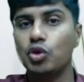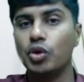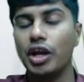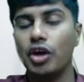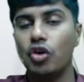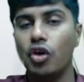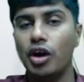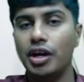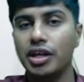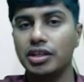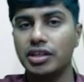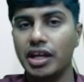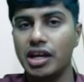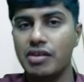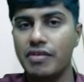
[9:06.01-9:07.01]
to
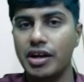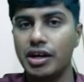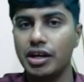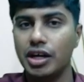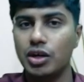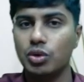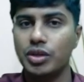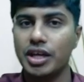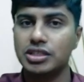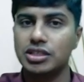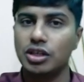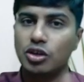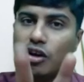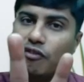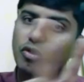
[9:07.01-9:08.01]
recording the inventory to the
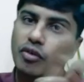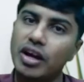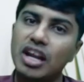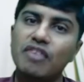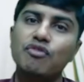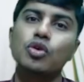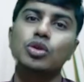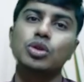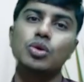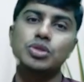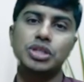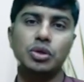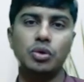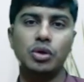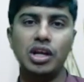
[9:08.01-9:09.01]
extent of twenty-four
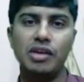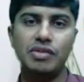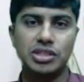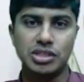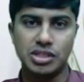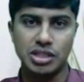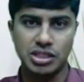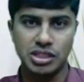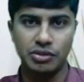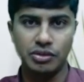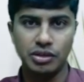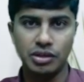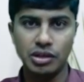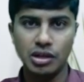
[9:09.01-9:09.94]
thousand only, which is received.